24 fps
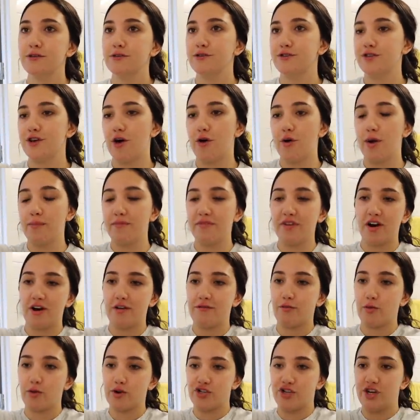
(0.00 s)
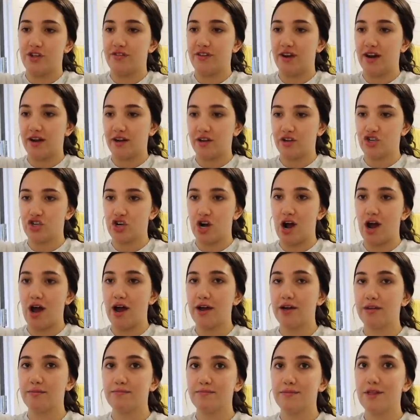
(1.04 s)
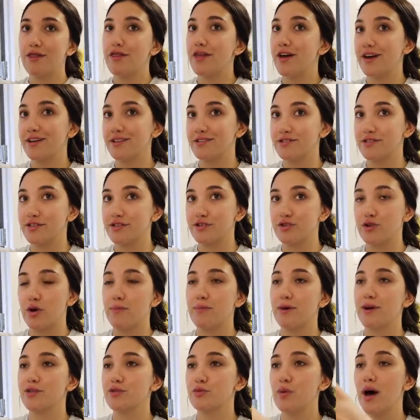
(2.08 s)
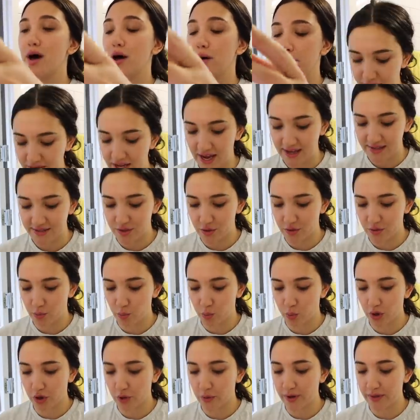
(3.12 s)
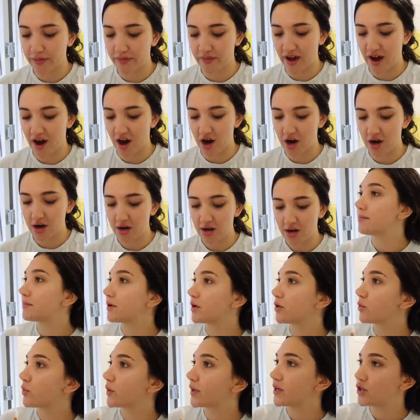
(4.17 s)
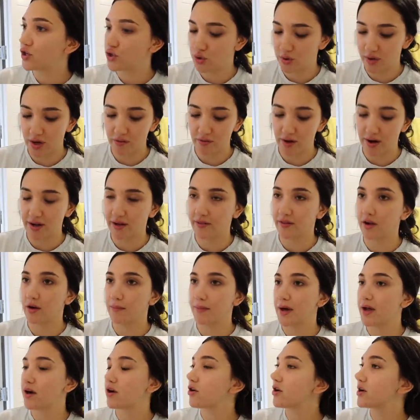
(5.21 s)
So I'm very fortunate that I can try things, so I might as well. But yeah, so the, we're going there. I'm going to get ready a little bit.